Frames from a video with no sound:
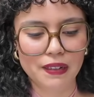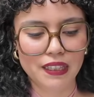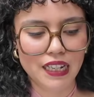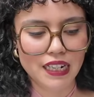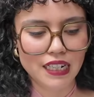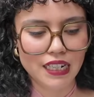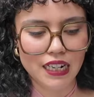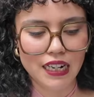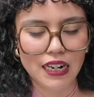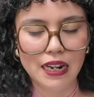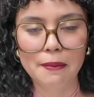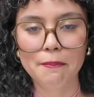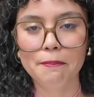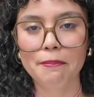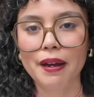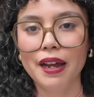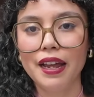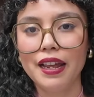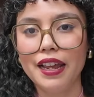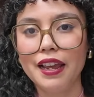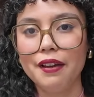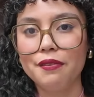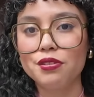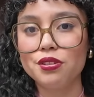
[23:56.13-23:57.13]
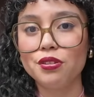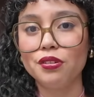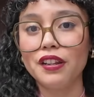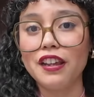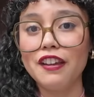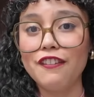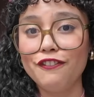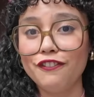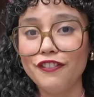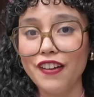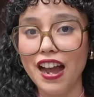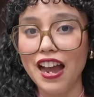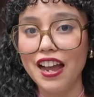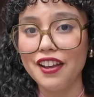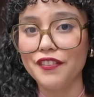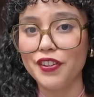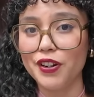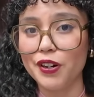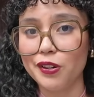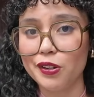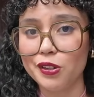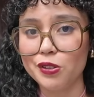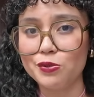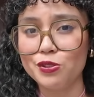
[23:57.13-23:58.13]
but they didn't. But it was only
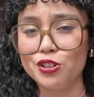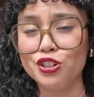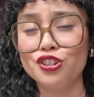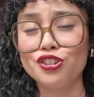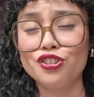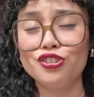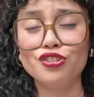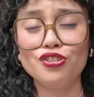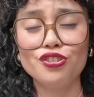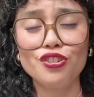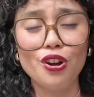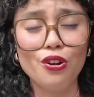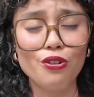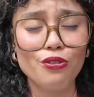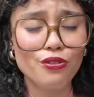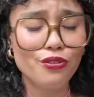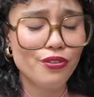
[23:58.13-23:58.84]
€5, which is so